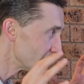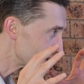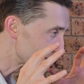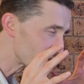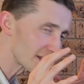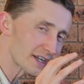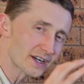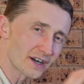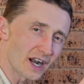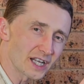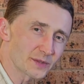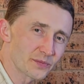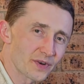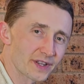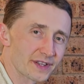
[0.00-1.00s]
really
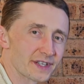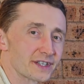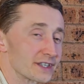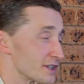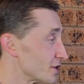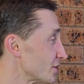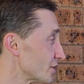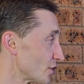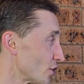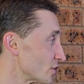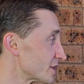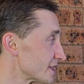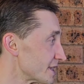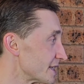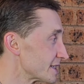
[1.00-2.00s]
grasp one thing. And in
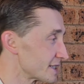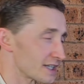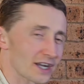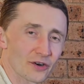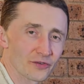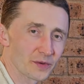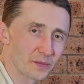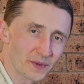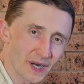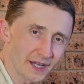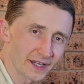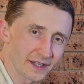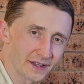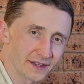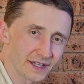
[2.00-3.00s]
those things, see how we're
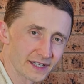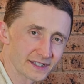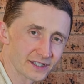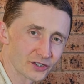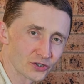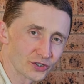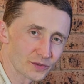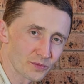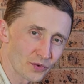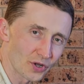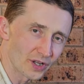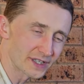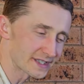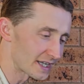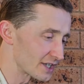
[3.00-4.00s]
breaking things into
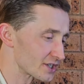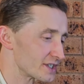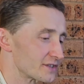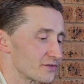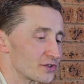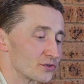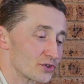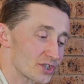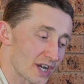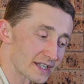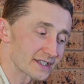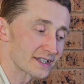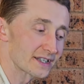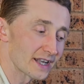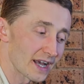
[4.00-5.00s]
smaller sections? We do
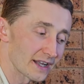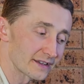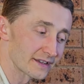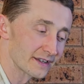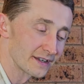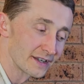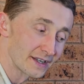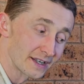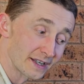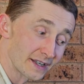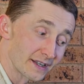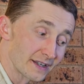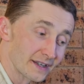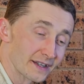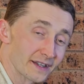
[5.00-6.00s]
just that,
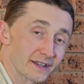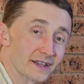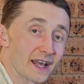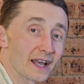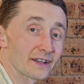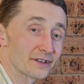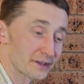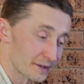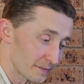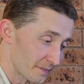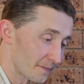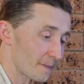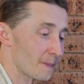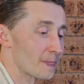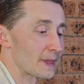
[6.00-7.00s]
then
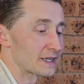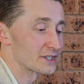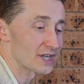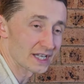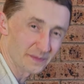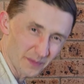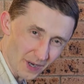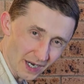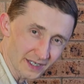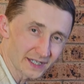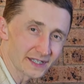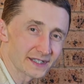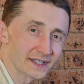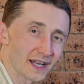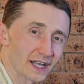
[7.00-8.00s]
just
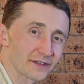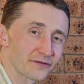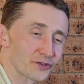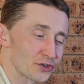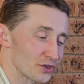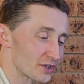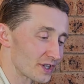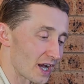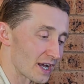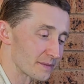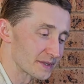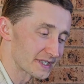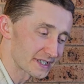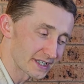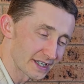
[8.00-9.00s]
practice that a few
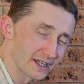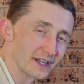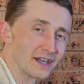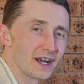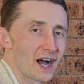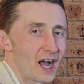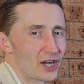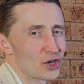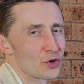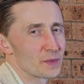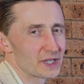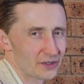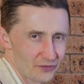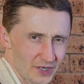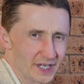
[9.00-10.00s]
times. See, I go
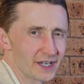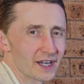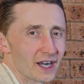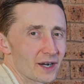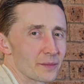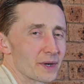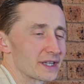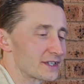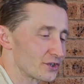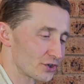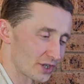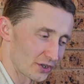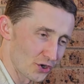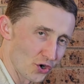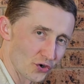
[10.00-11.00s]
a bit quicker, but
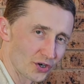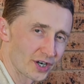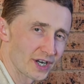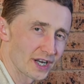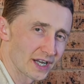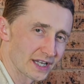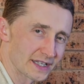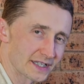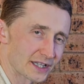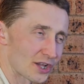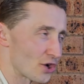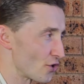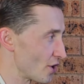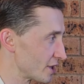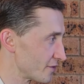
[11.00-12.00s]
you can go really
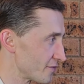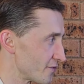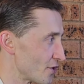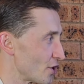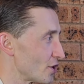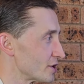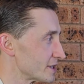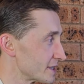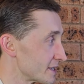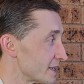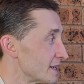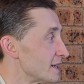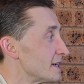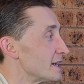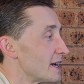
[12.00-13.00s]
slow at first
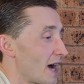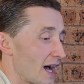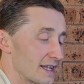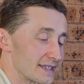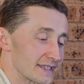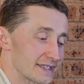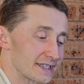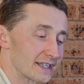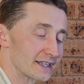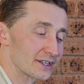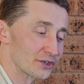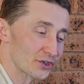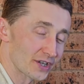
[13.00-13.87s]
until you